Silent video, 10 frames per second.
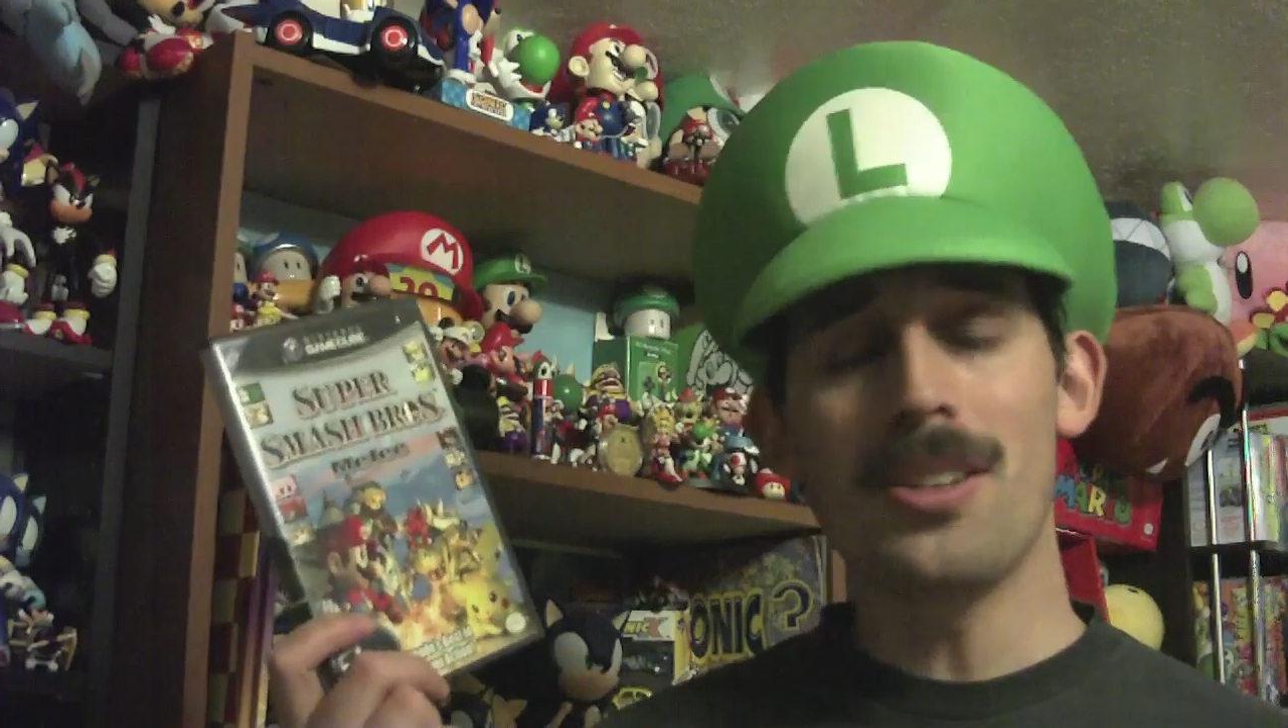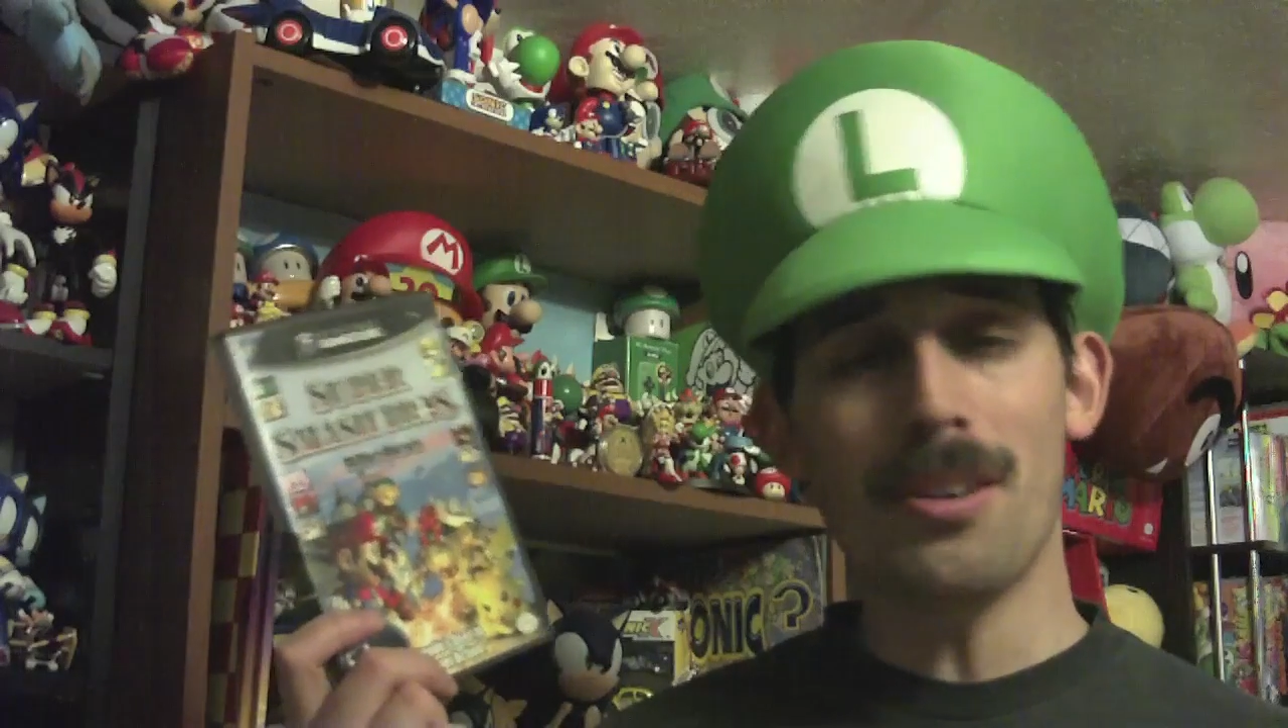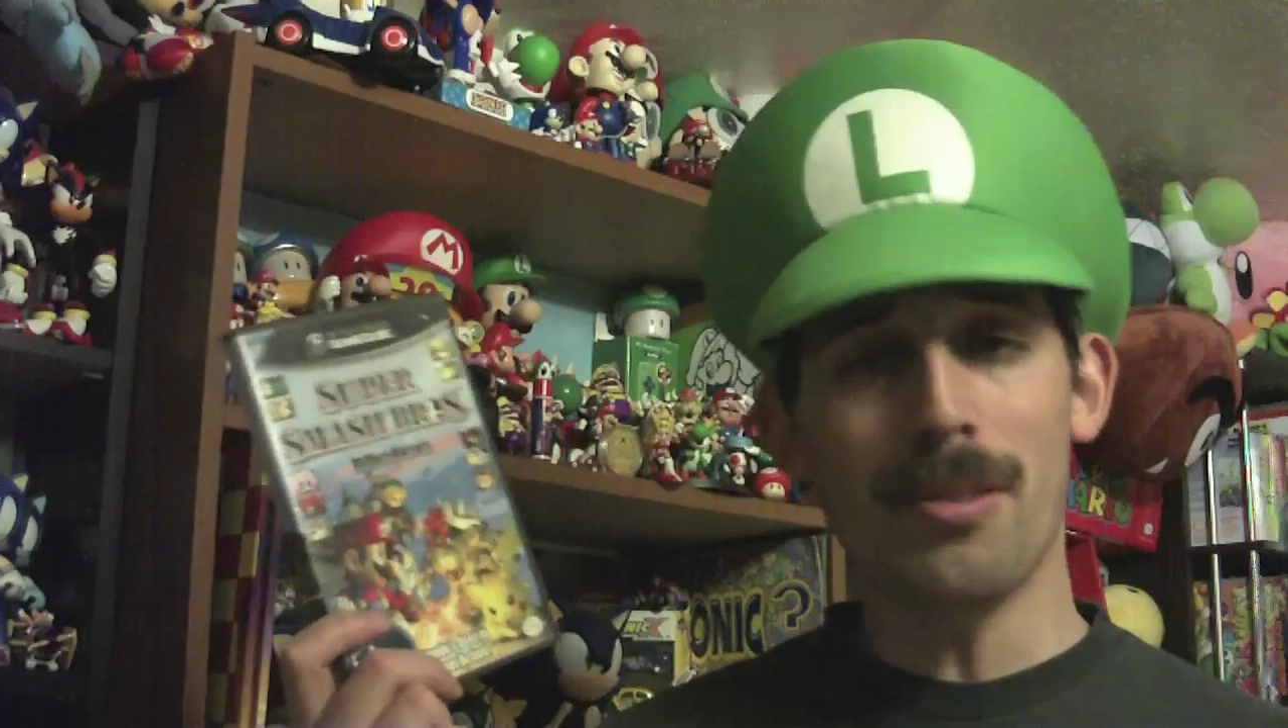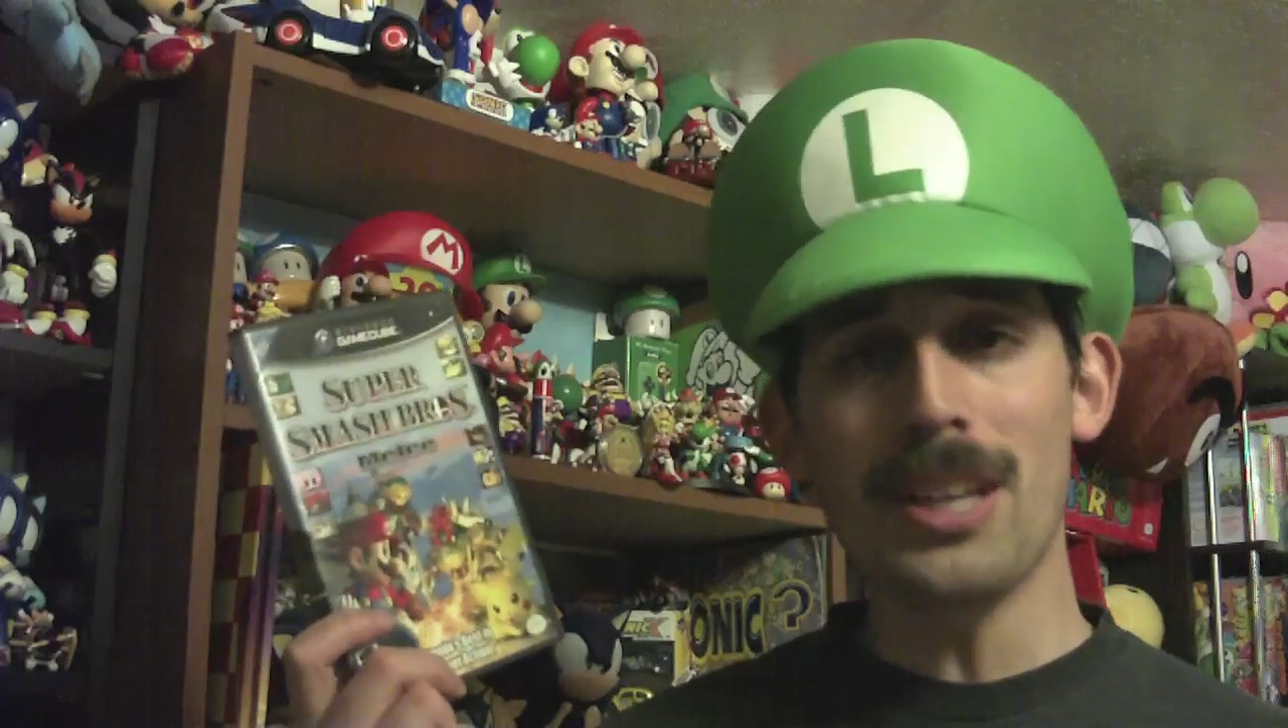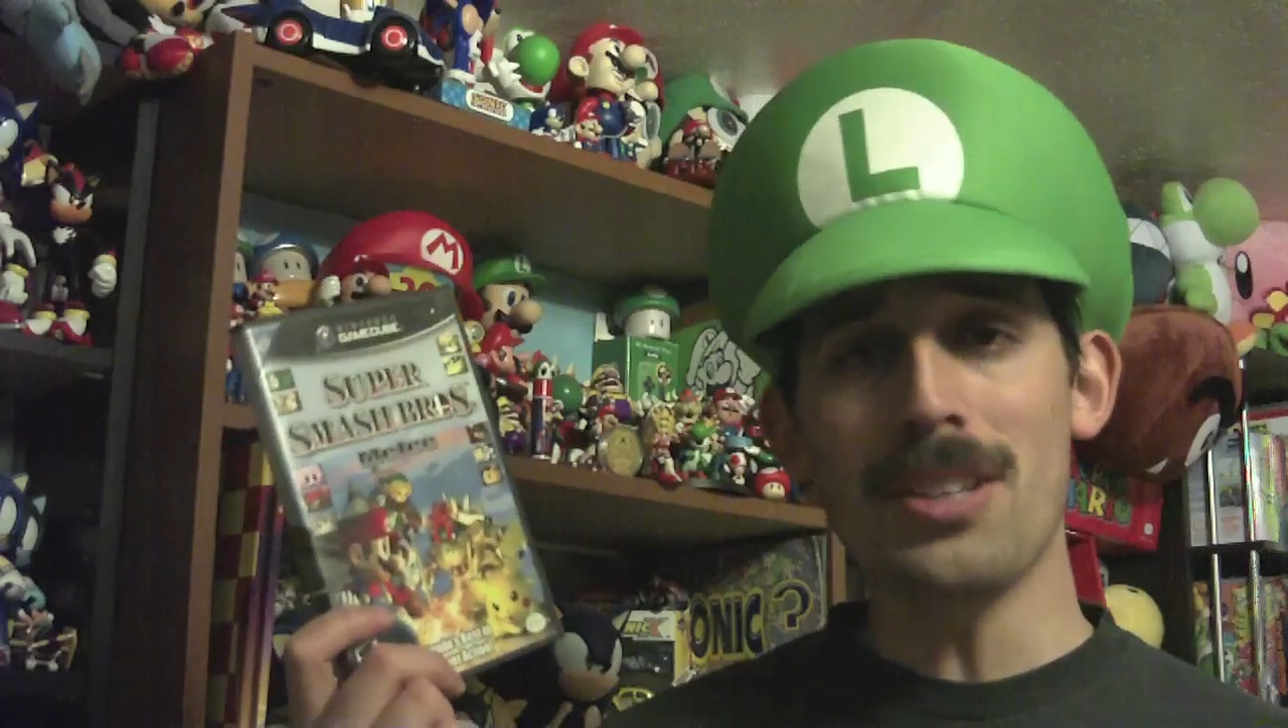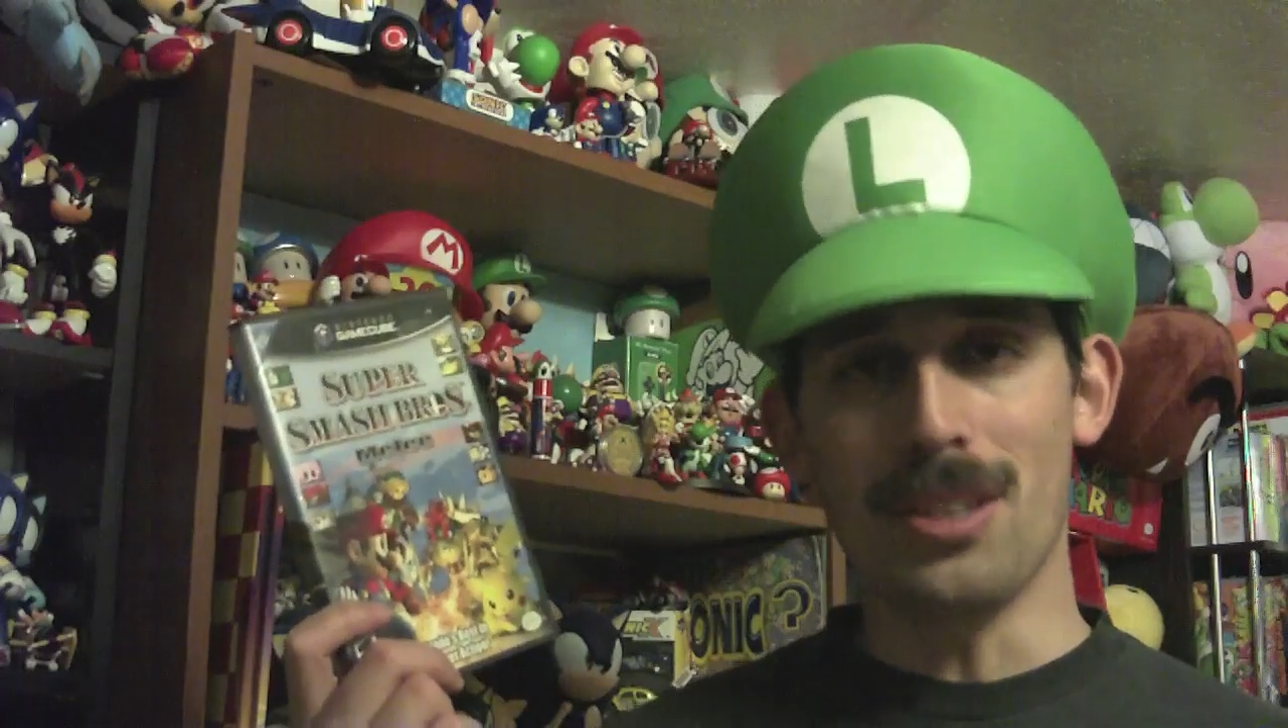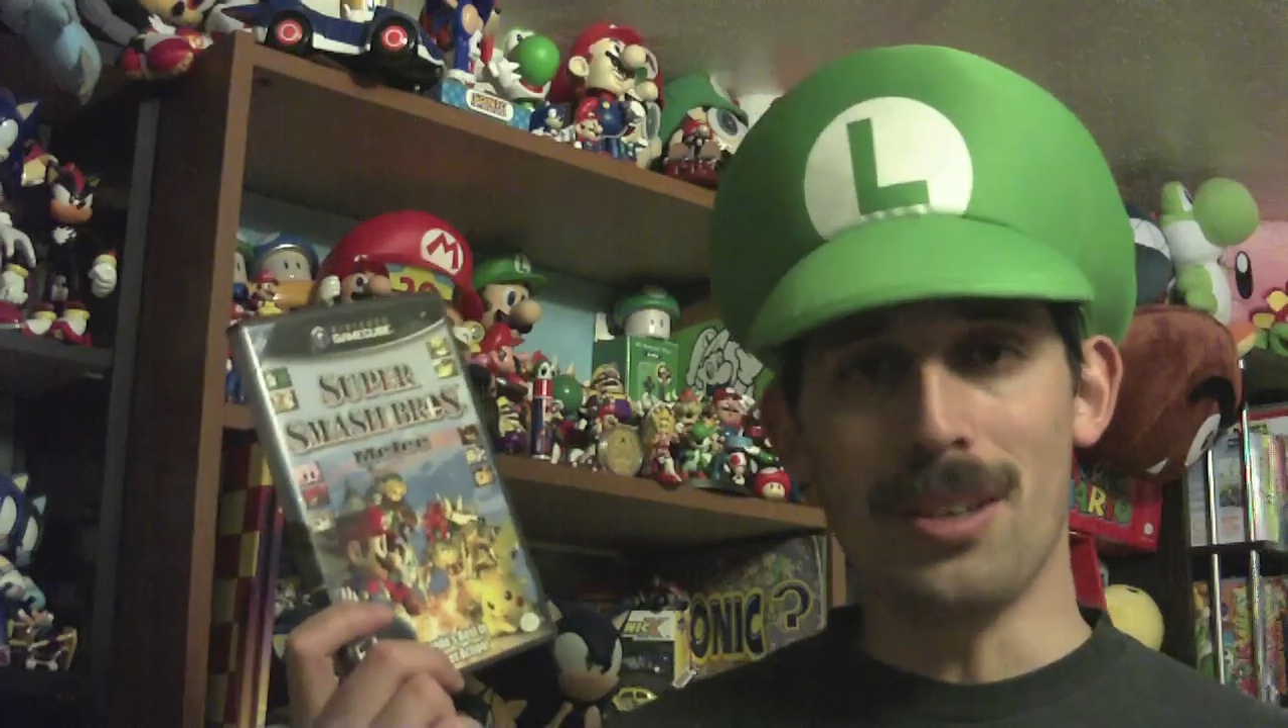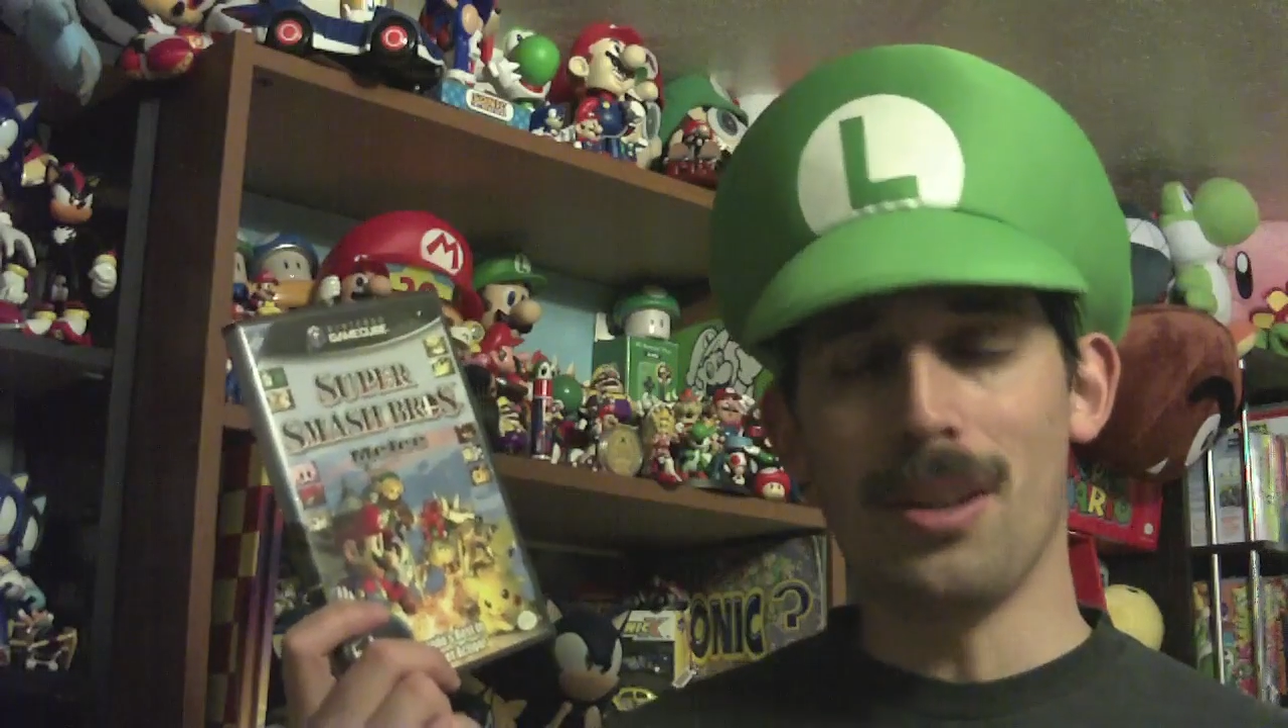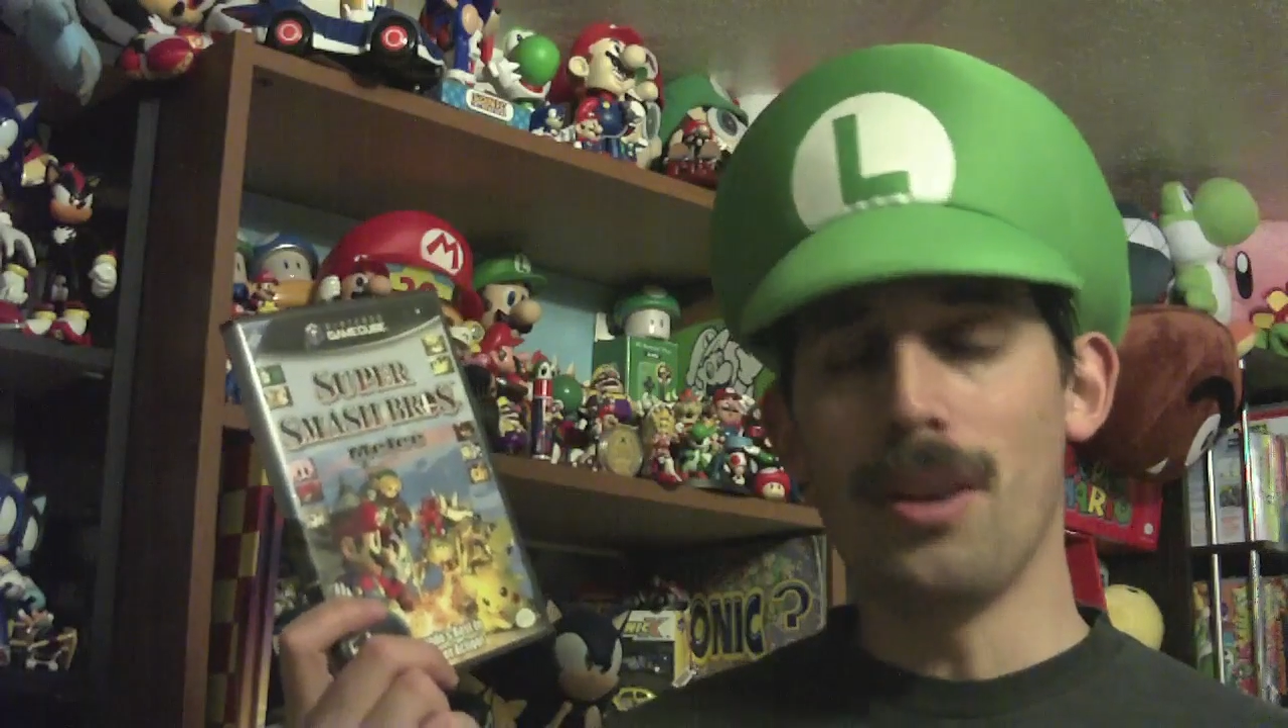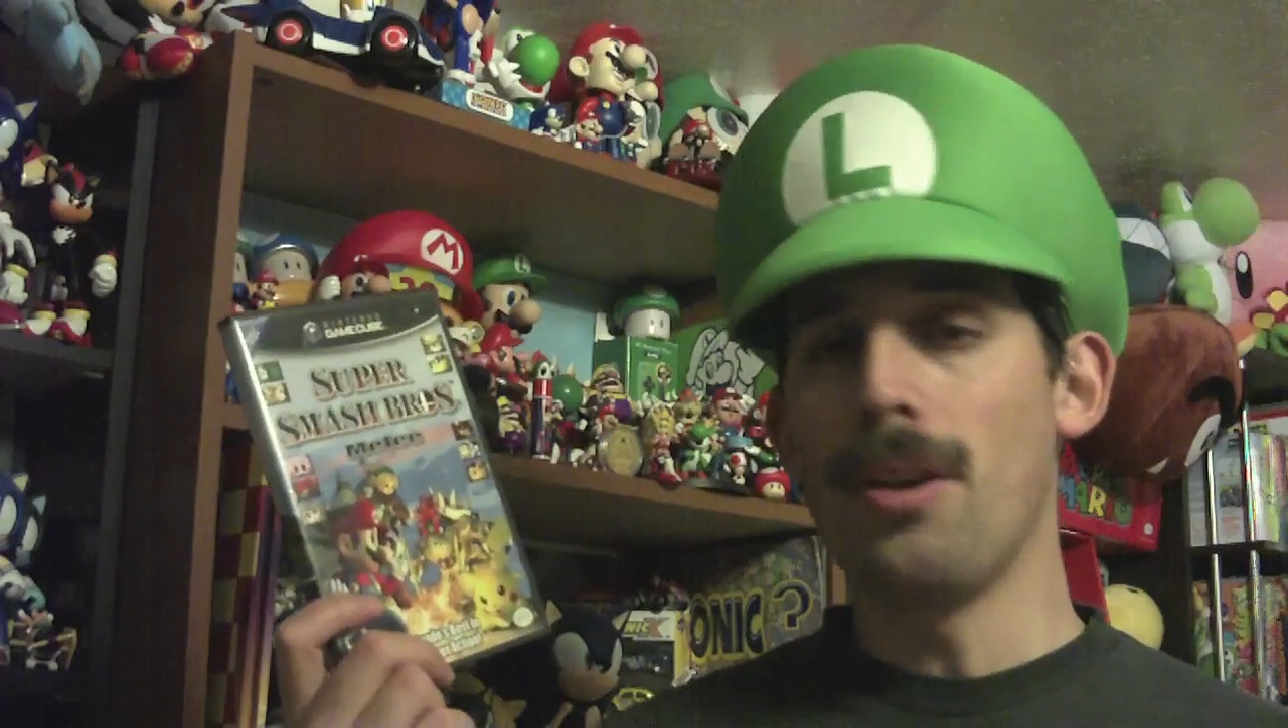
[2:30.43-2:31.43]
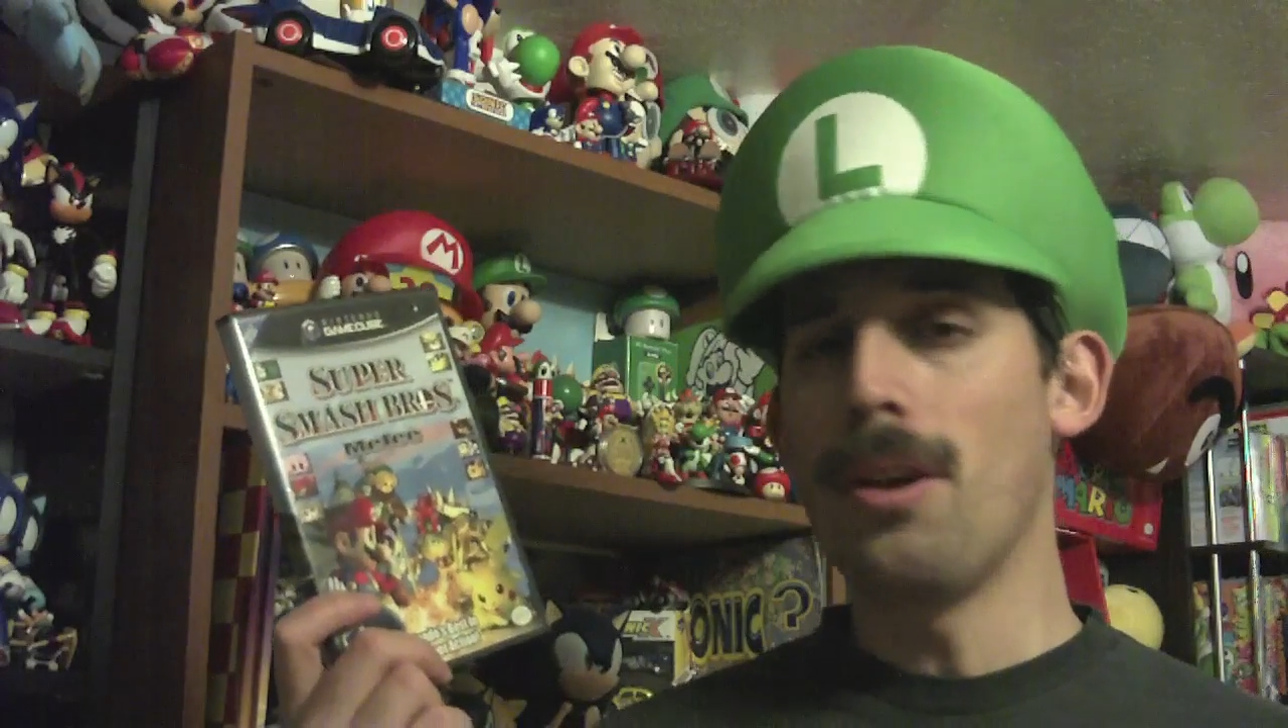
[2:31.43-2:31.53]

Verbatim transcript: generation,